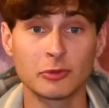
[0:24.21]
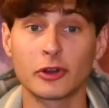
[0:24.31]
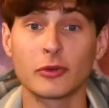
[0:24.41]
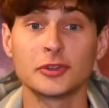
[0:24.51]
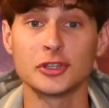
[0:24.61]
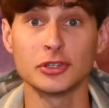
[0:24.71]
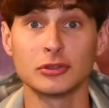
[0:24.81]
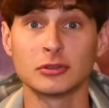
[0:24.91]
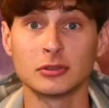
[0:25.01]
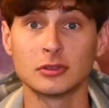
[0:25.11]
We're going to do
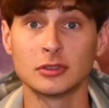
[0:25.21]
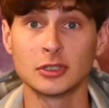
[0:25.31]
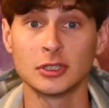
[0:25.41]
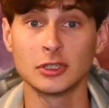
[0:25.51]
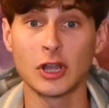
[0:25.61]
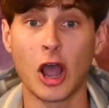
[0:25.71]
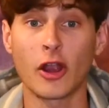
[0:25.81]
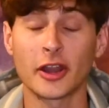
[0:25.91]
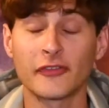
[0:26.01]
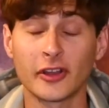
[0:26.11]

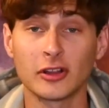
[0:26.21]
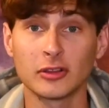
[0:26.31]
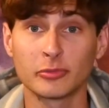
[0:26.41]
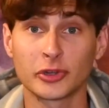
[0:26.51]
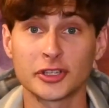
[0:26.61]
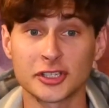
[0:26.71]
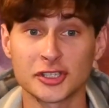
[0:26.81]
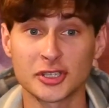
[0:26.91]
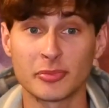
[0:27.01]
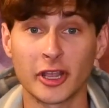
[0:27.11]
our NFL
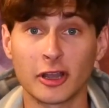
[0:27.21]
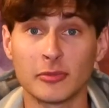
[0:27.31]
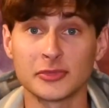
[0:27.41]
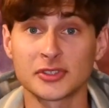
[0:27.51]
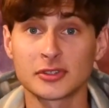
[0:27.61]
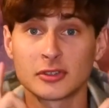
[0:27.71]
predictions and pick'ems